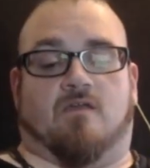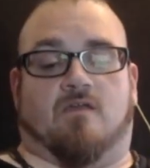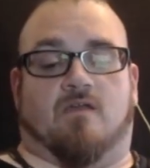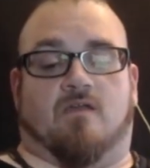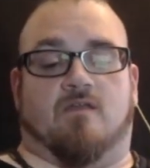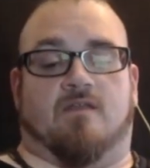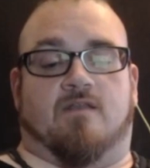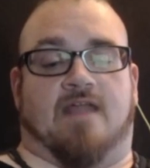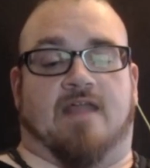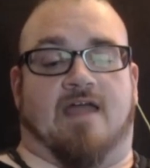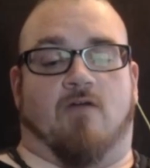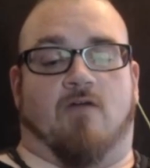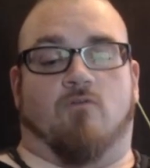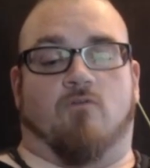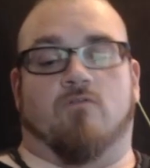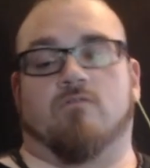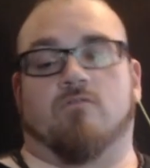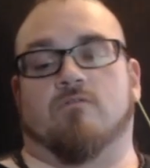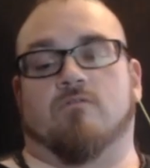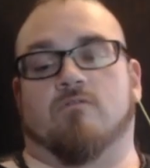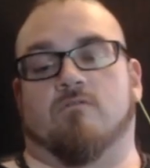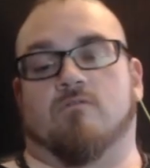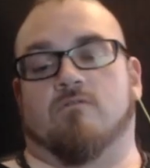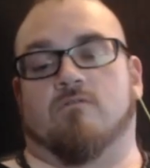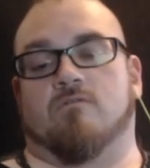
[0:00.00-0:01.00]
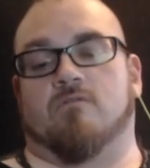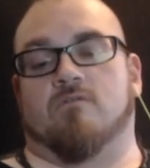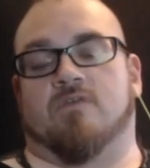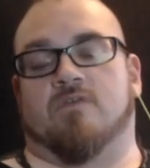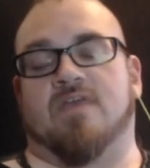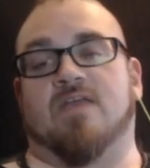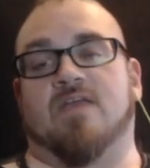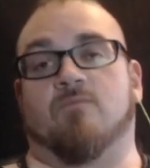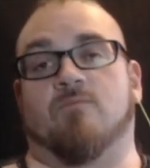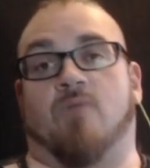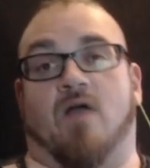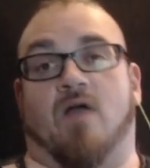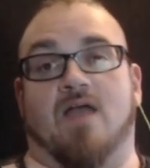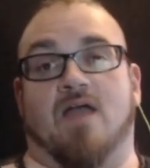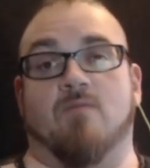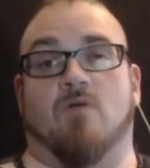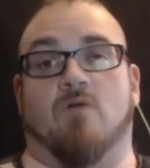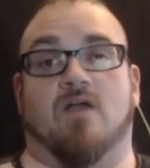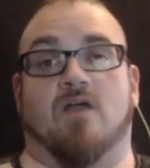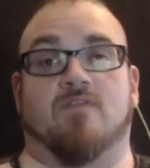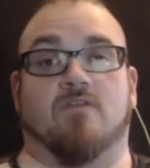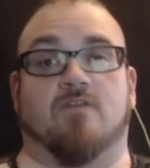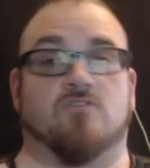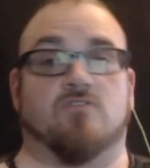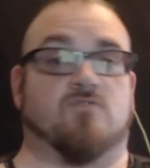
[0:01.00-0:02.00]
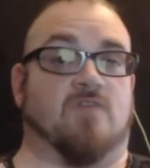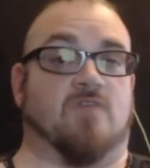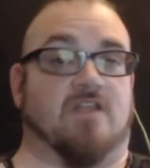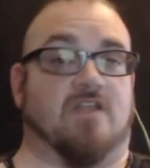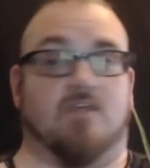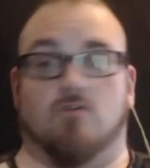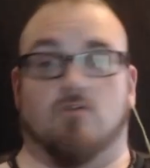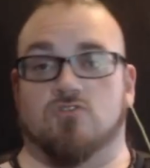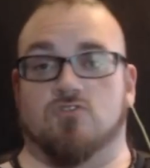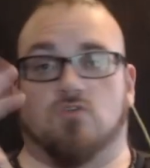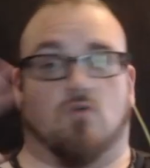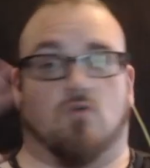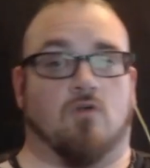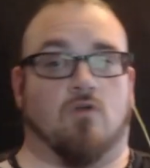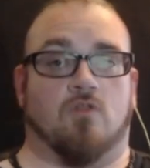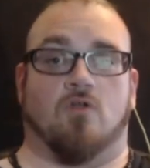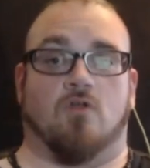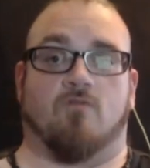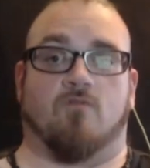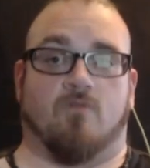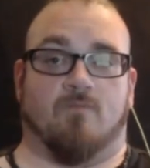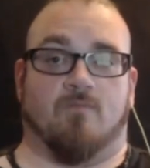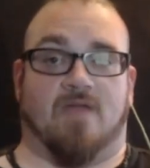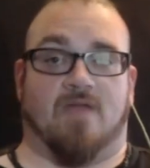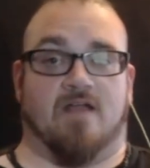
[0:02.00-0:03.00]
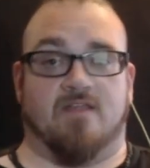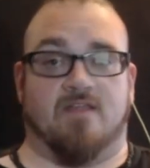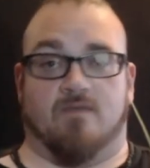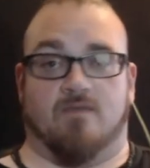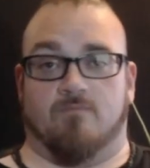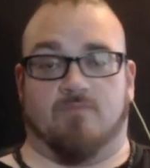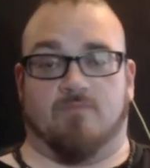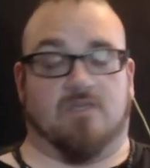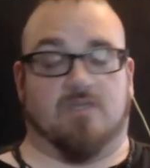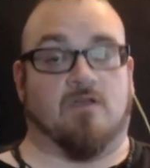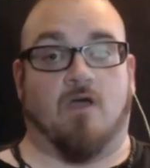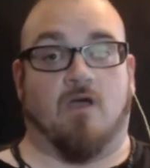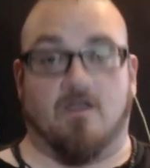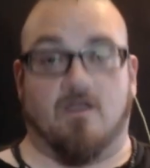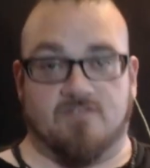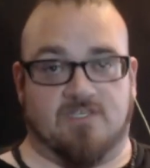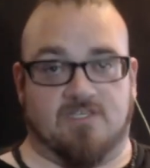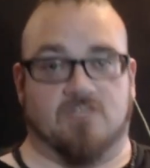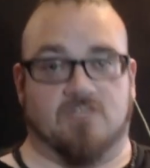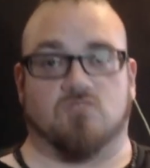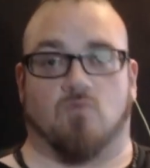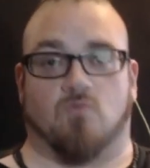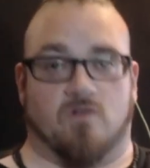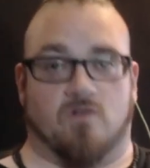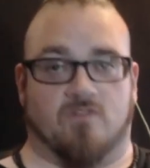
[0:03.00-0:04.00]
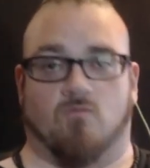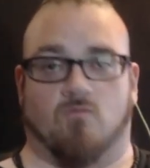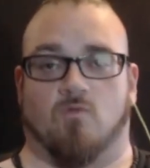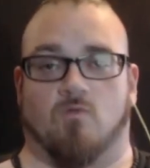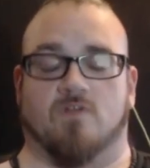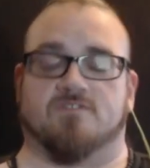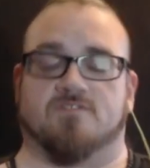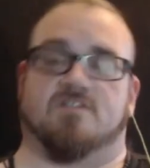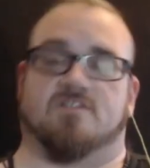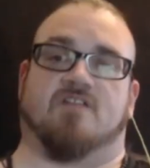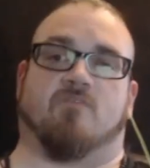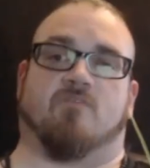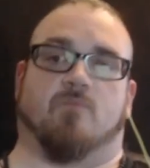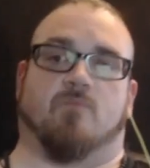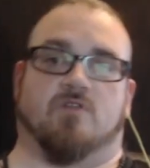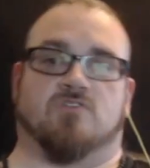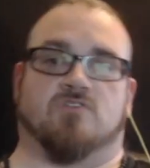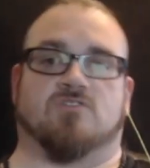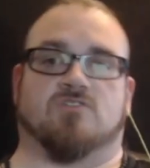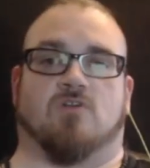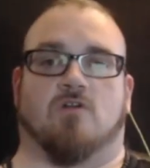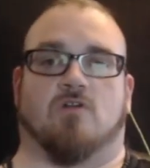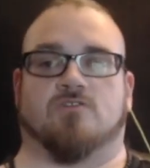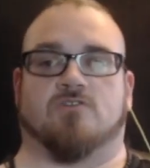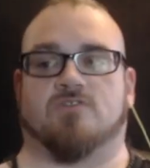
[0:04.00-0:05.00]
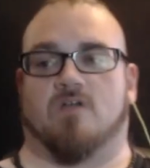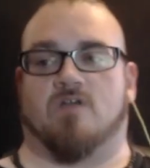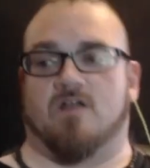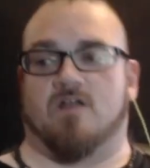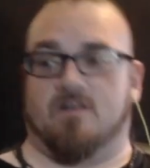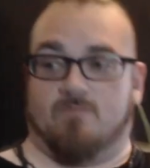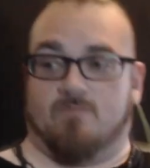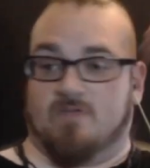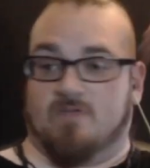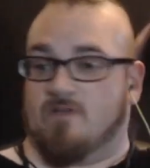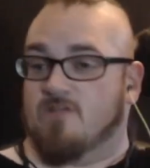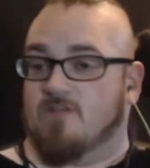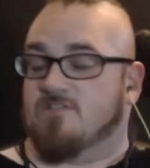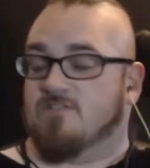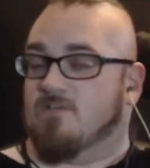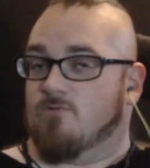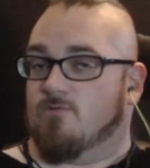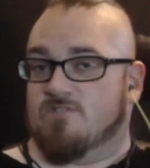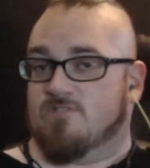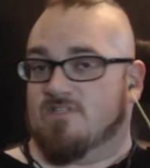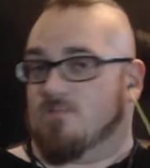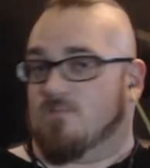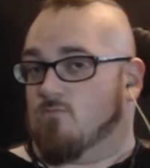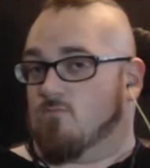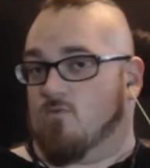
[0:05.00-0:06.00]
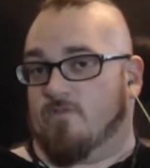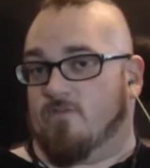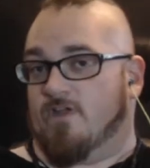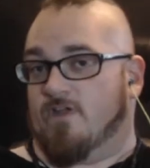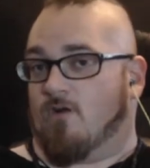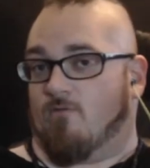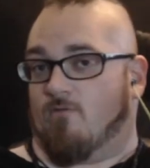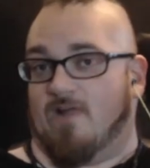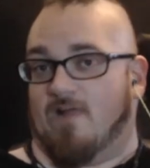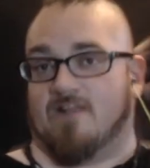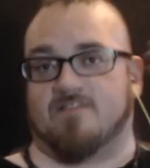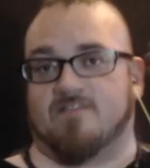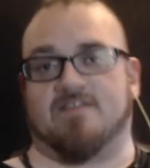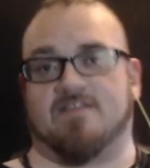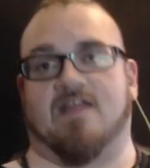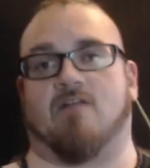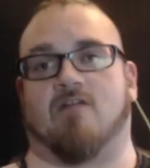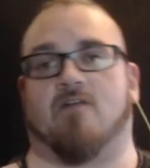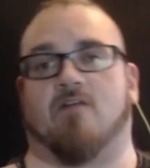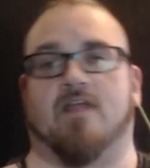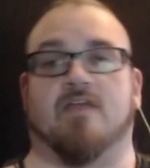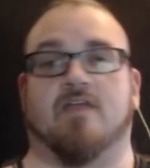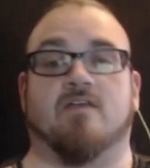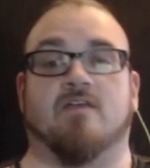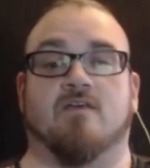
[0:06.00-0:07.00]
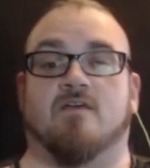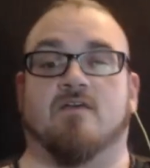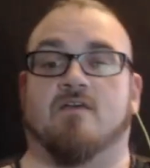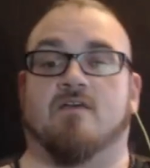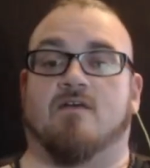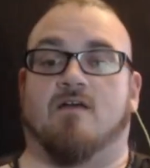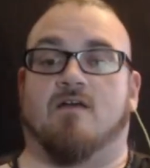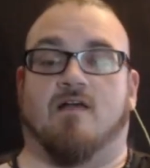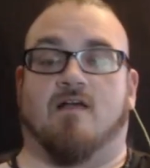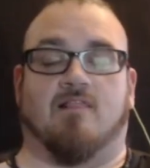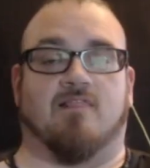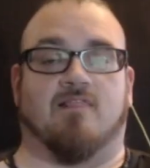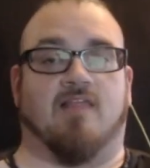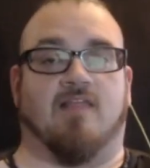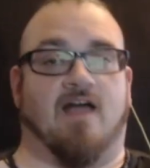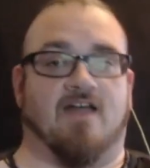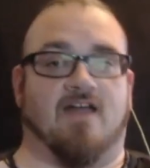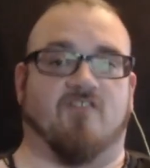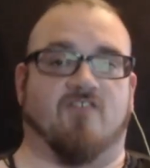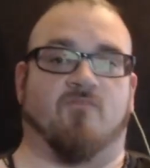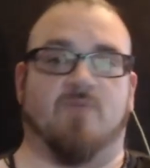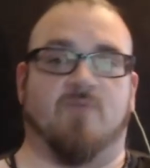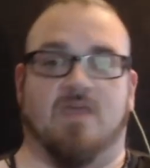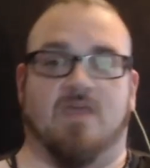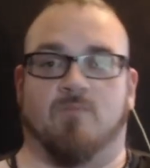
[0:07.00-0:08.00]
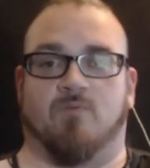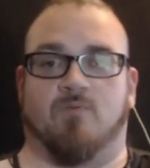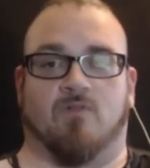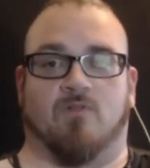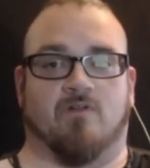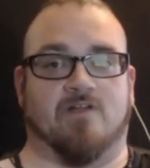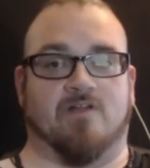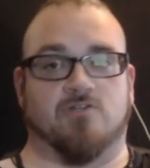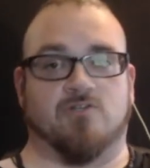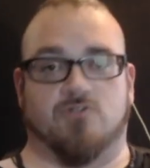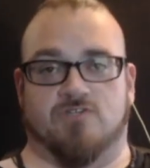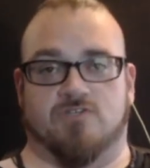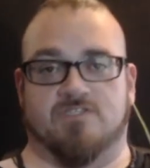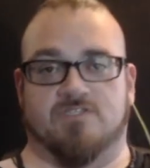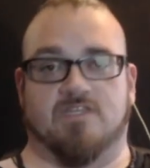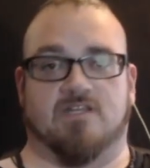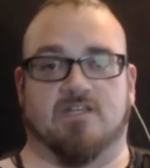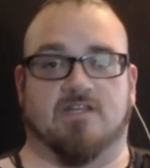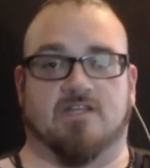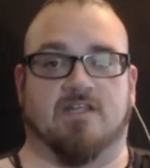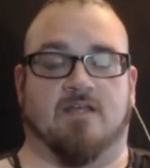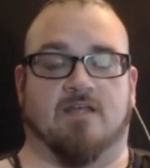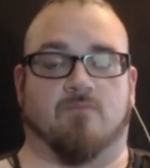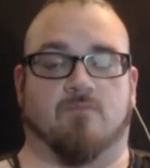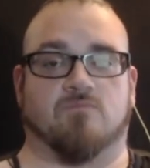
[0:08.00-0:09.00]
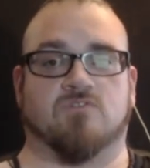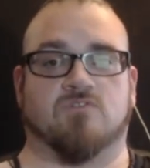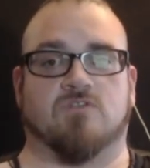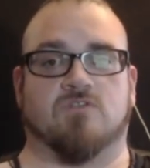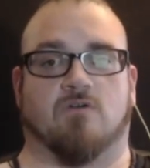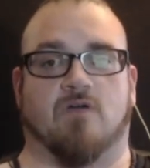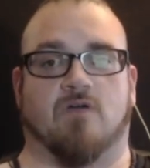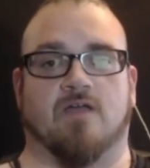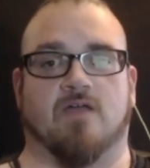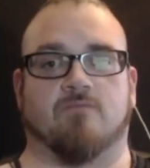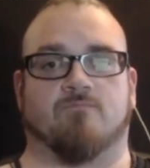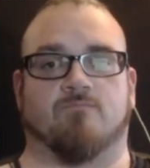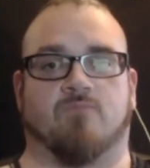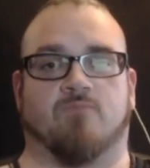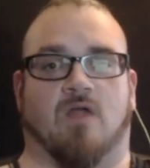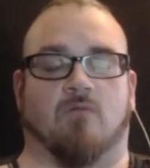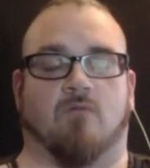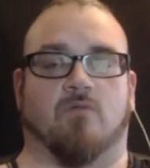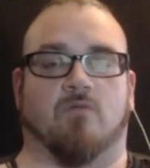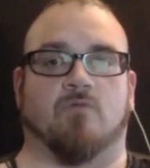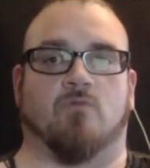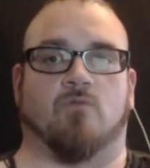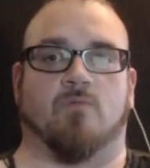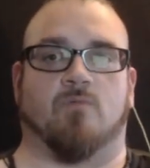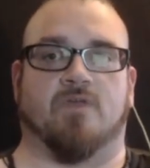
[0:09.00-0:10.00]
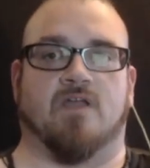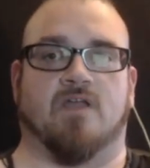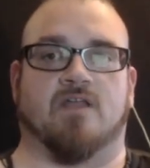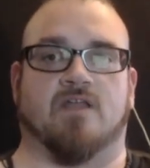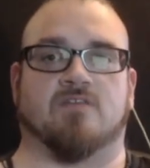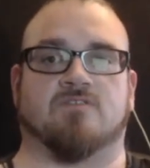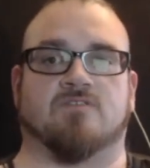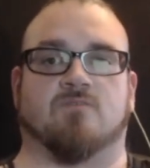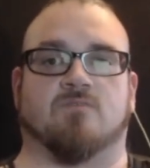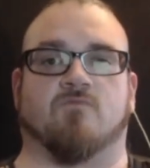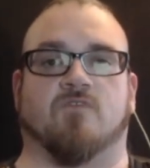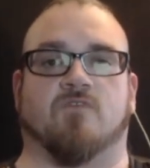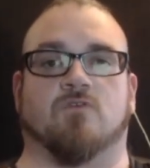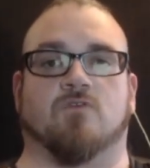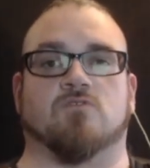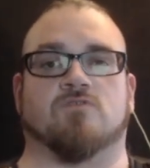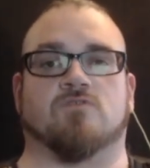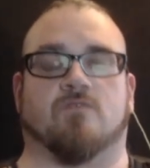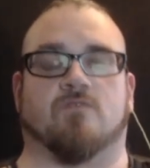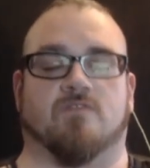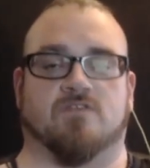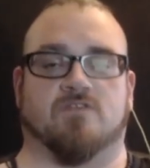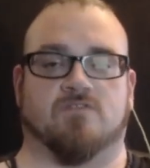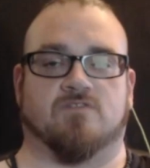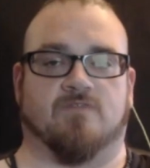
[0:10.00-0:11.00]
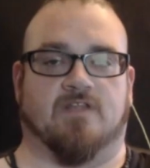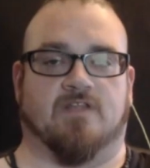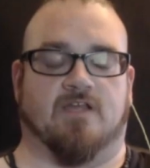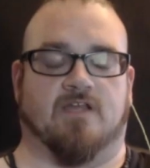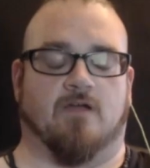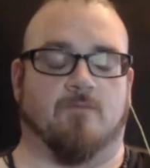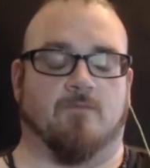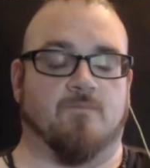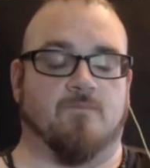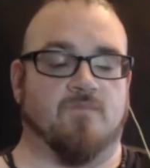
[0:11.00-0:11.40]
Now, King Paimon, there's videos all over about him because he's one of the ones that everybody starts on, and because he was in the movie Hereditary, a lot of people are interested in him, so I probably will be getting some views for this video.